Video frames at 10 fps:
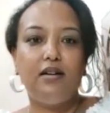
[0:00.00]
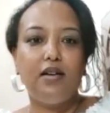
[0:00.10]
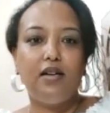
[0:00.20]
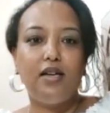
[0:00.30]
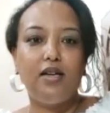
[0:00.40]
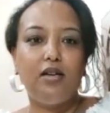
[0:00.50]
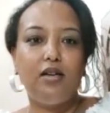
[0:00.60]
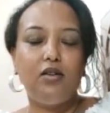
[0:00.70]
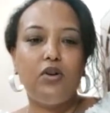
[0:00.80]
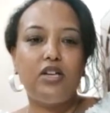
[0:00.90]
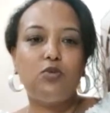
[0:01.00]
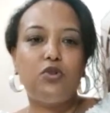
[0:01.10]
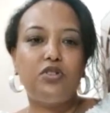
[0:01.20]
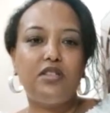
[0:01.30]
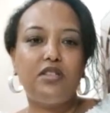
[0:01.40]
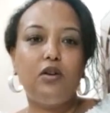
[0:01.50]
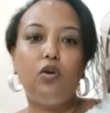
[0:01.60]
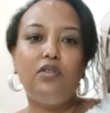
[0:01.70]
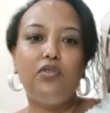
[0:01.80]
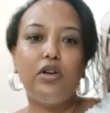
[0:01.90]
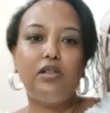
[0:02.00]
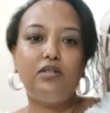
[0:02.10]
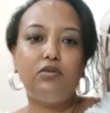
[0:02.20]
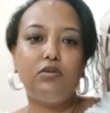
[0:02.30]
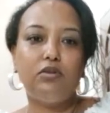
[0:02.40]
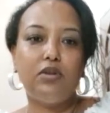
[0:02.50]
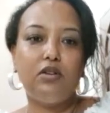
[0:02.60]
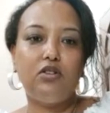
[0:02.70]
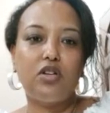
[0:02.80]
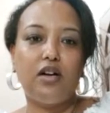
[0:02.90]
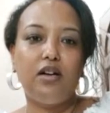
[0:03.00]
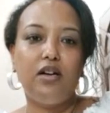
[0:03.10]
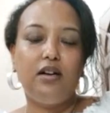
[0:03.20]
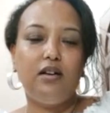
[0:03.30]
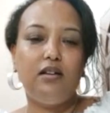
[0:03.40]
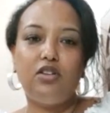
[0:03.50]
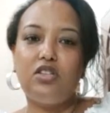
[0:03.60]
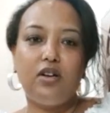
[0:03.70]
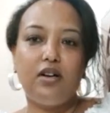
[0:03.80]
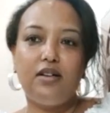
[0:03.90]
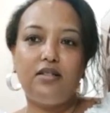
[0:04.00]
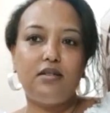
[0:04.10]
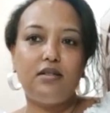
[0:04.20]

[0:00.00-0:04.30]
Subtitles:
exports their olive oil to Eritrea. And Eritrea has